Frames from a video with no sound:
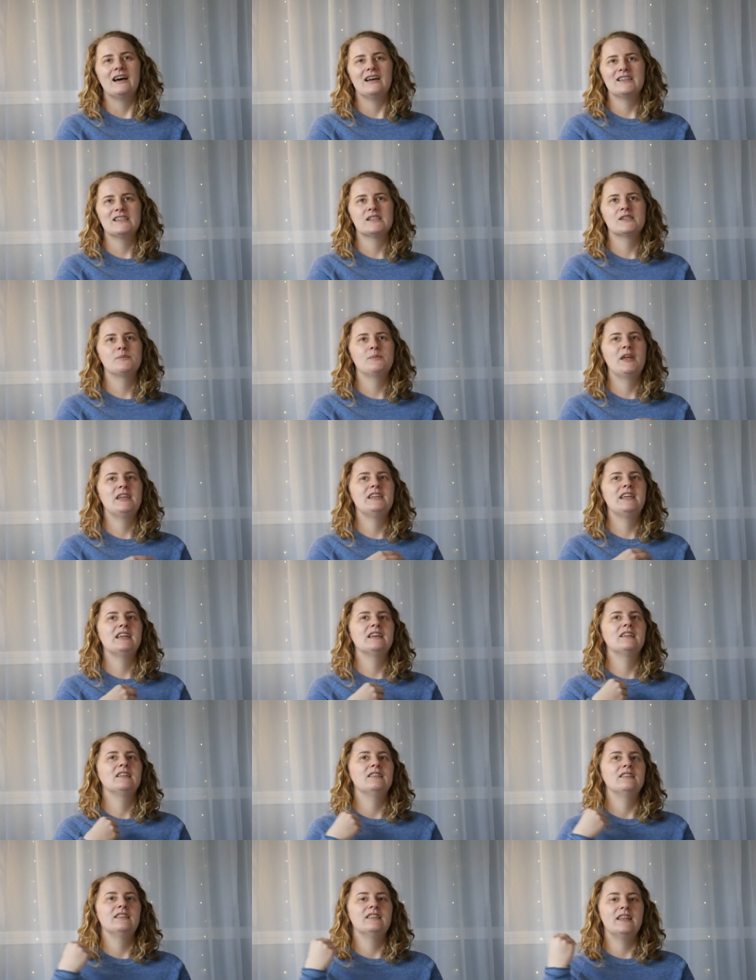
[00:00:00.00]
Spending
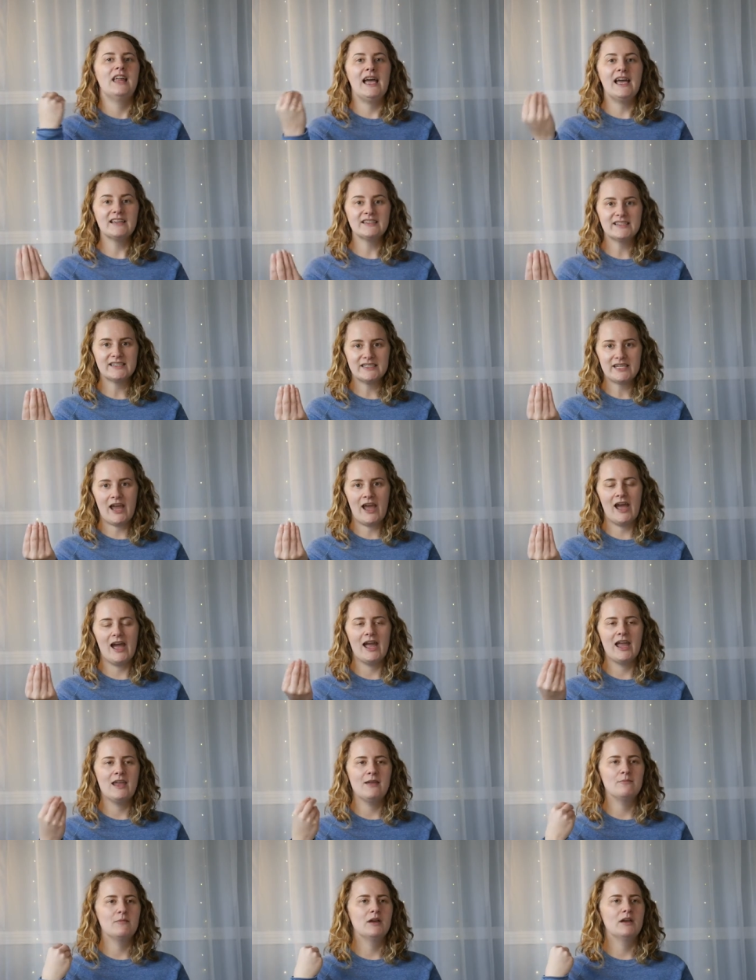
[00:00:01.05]
less
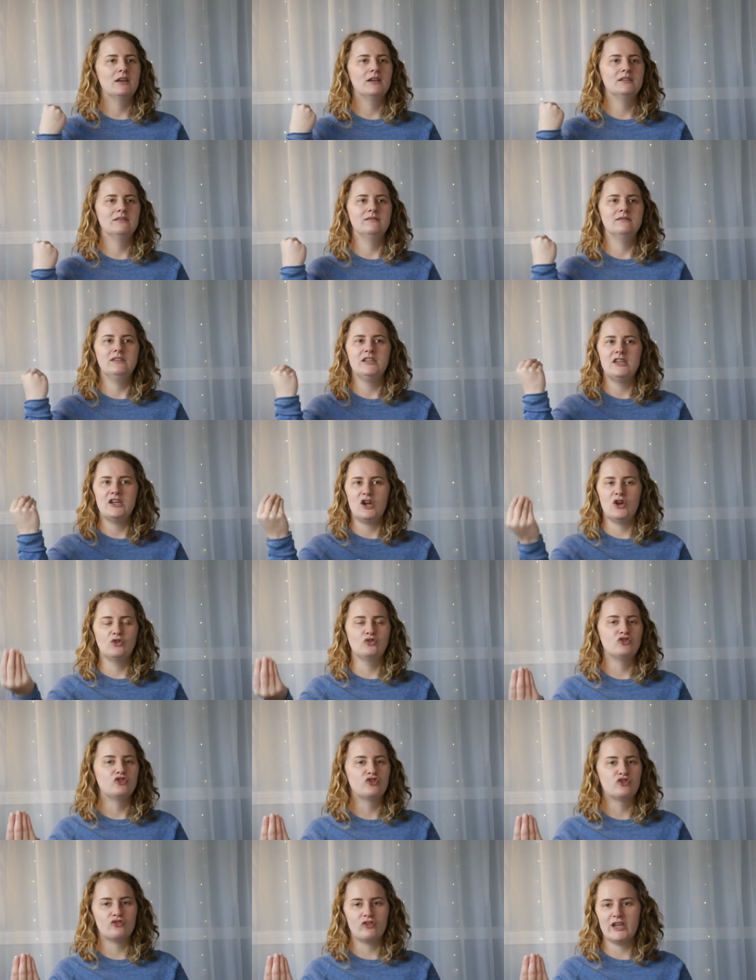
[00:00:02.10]
time, you know,
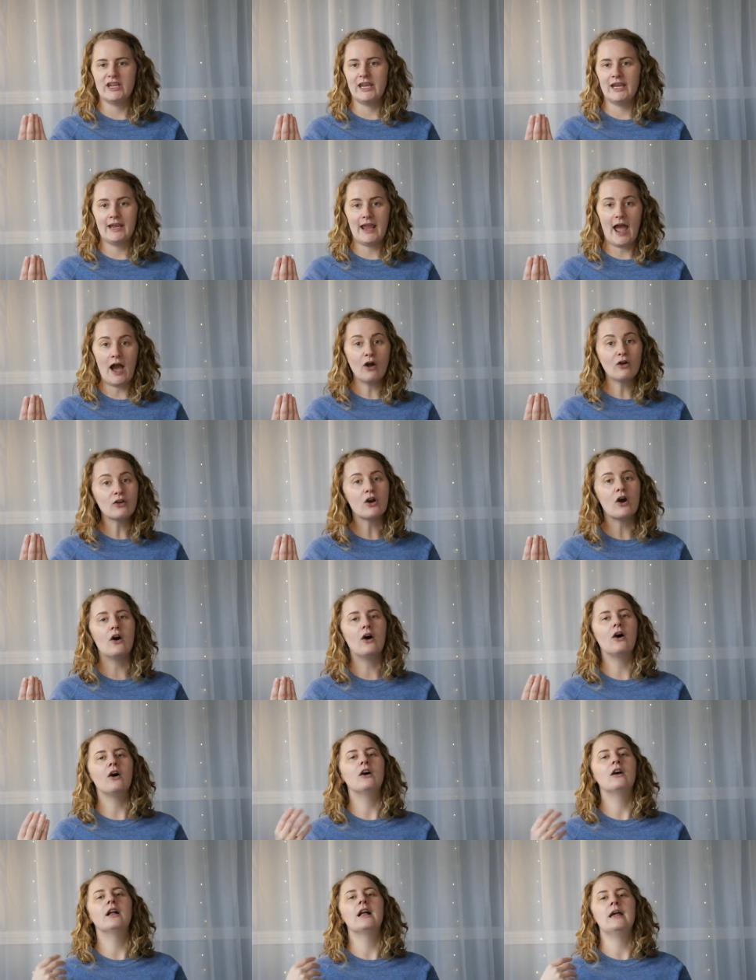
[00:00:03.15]
drinking
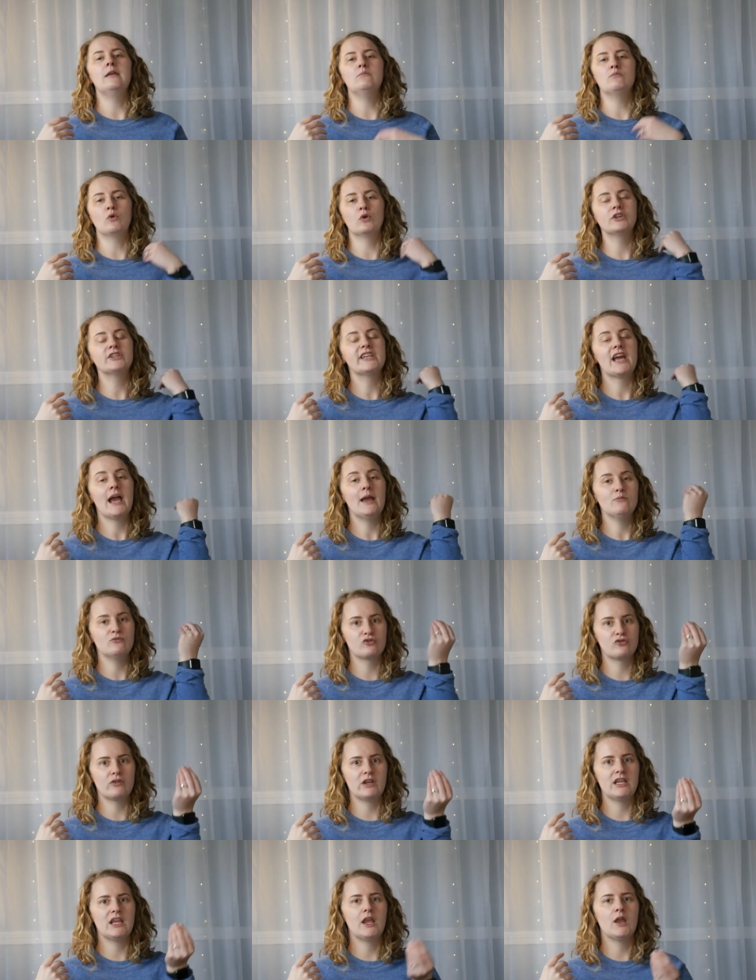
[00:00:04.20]
alcohol and more time
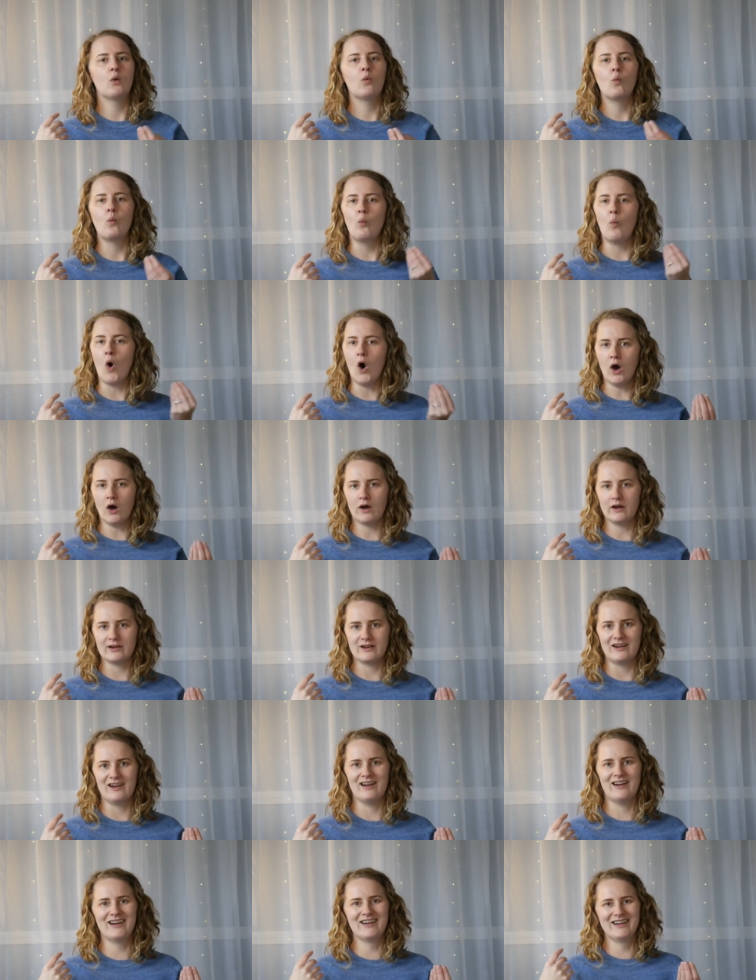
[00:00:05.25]
drinking
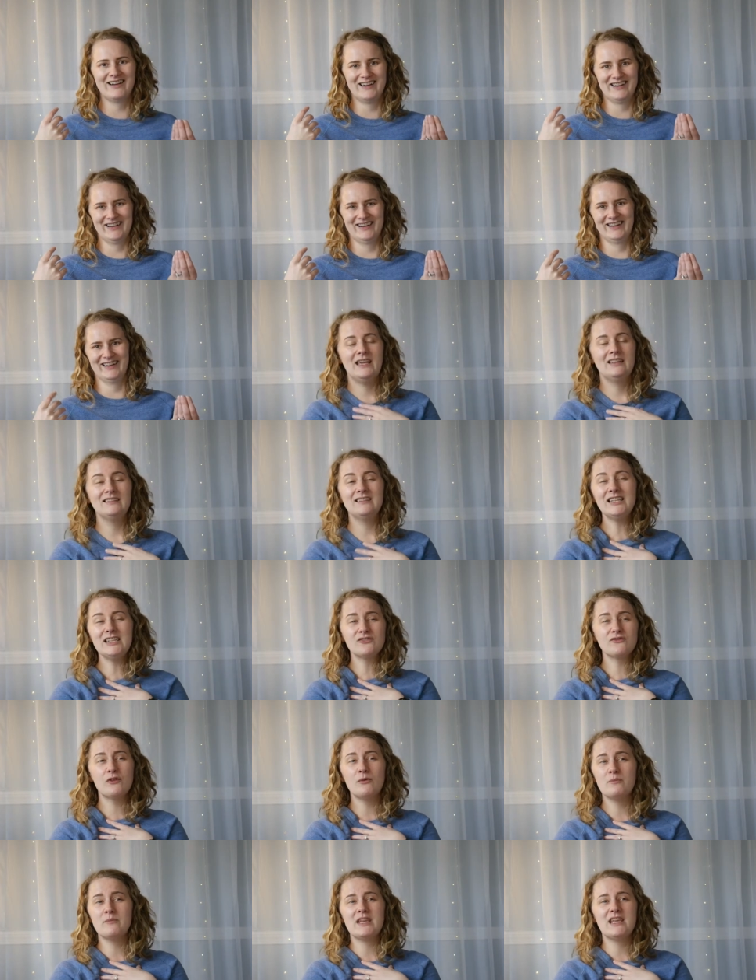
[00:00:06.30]
water. At least
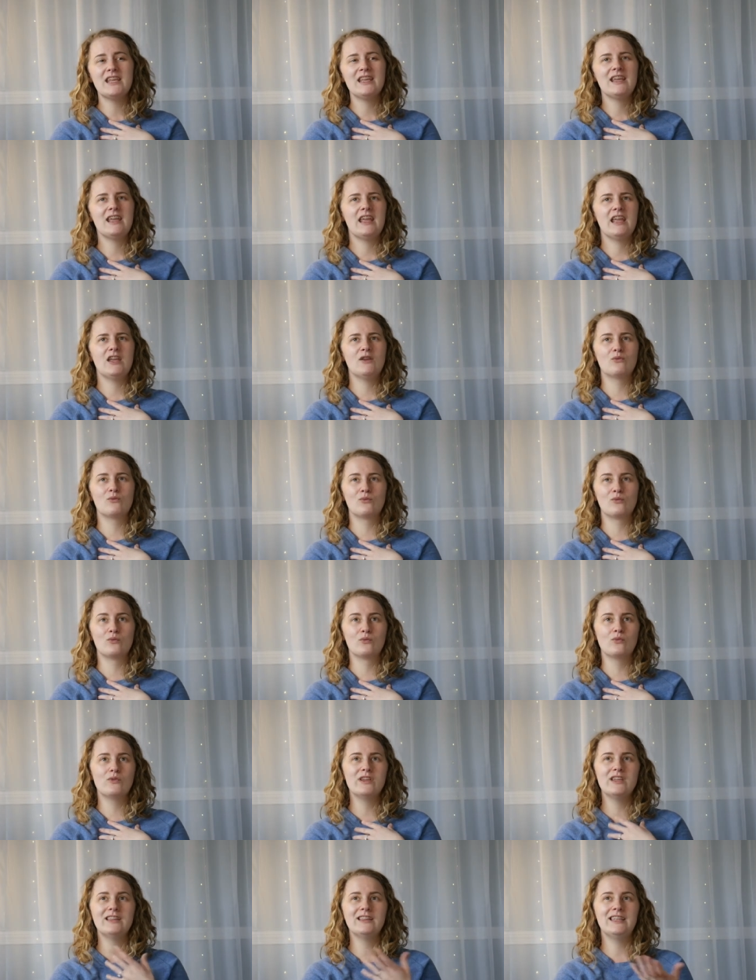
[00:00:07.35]
for me, it
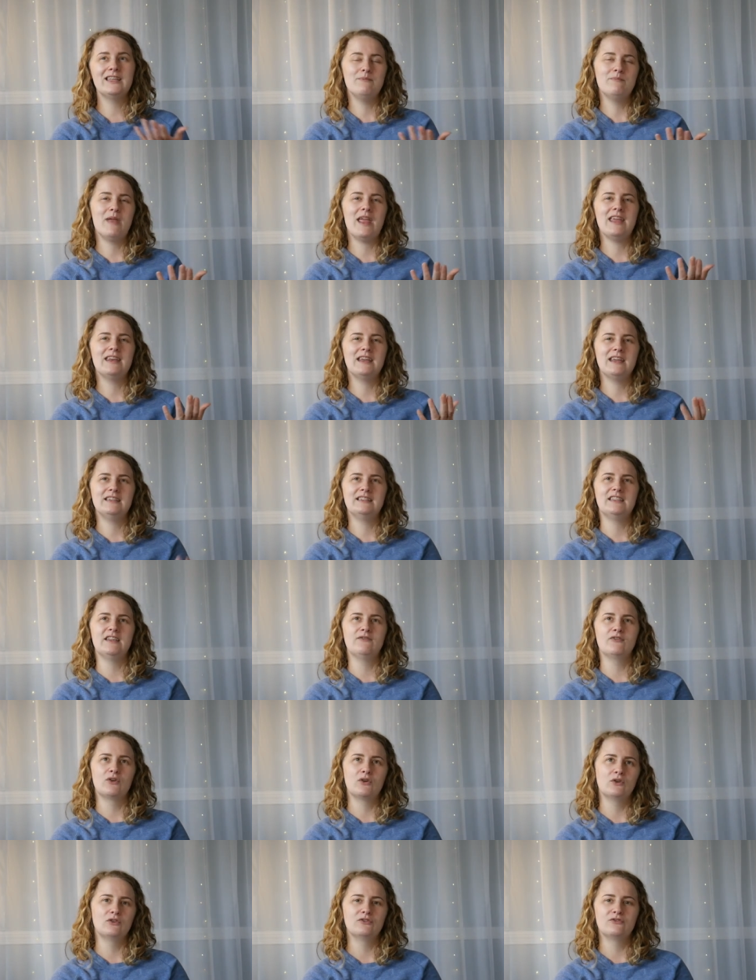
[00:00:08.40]
really made it
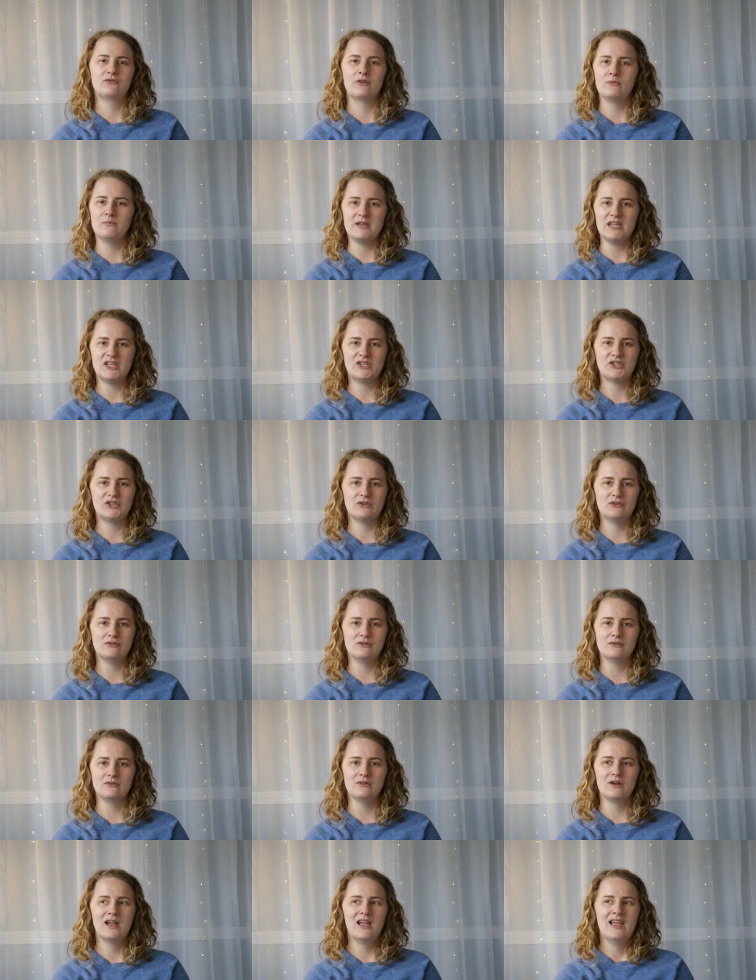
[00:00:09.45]
difficult for me
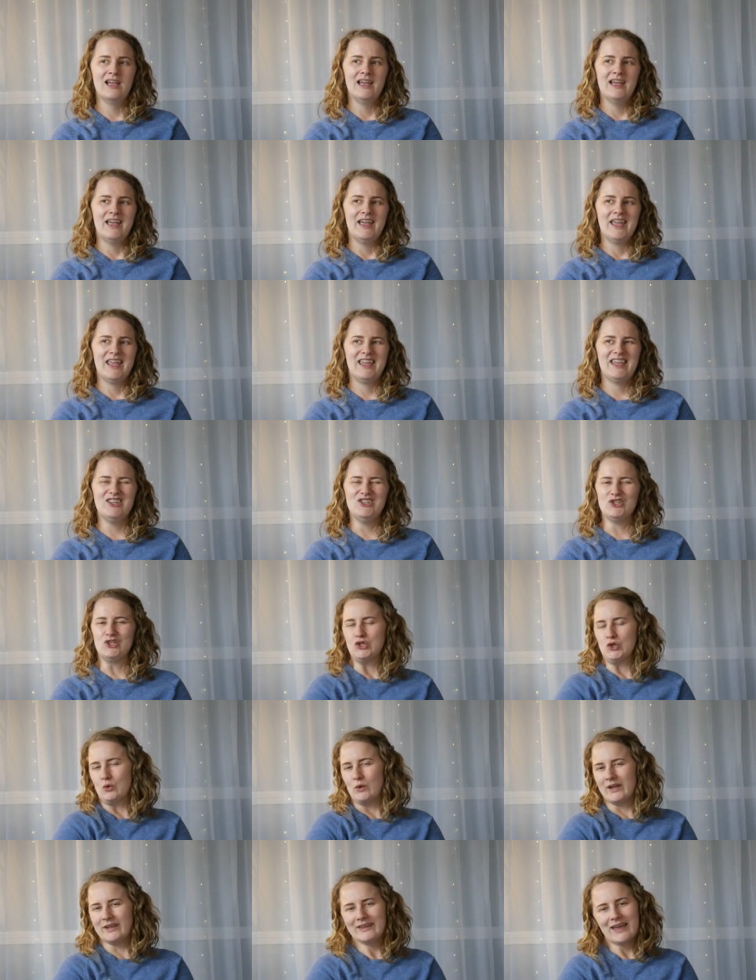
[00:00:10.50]
to
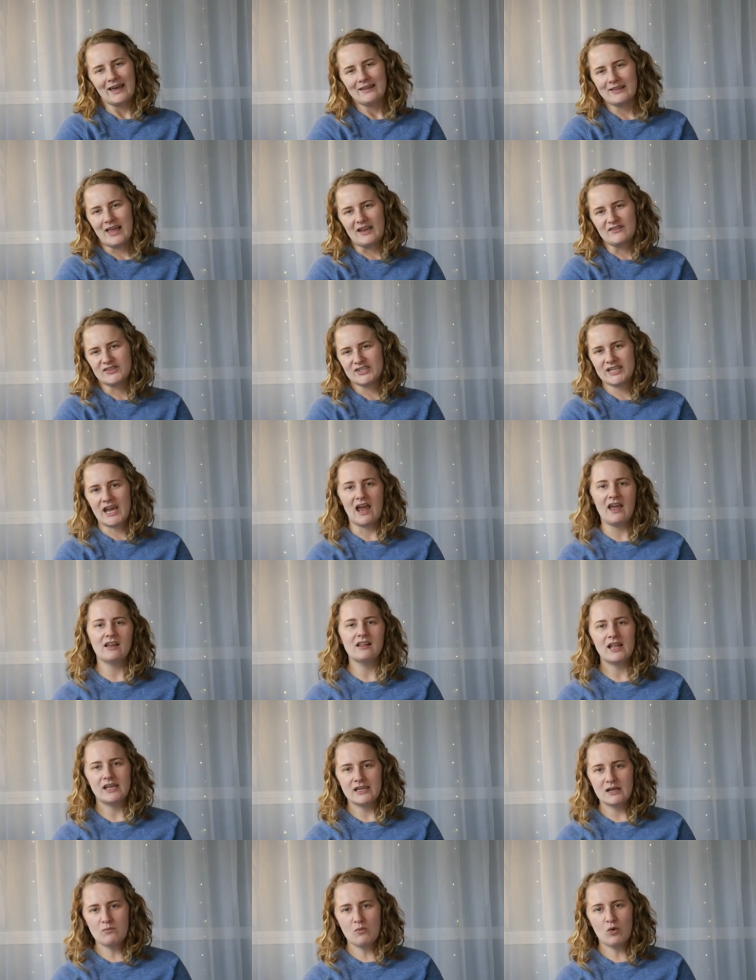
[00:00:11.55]
enjoy that lifestyle
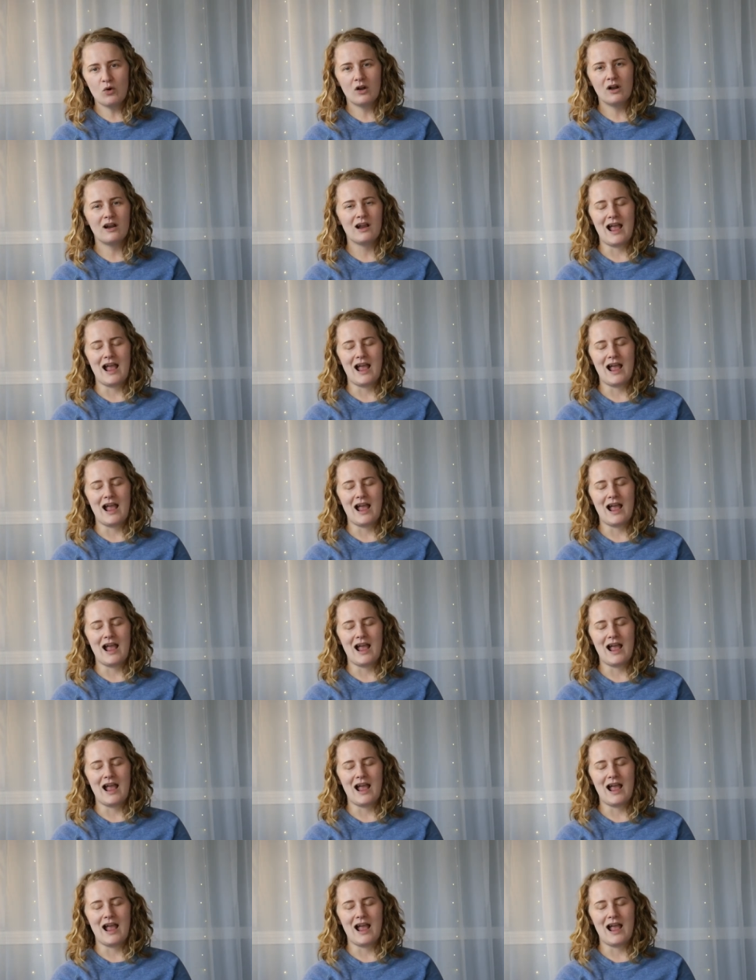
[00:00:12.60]
anymore.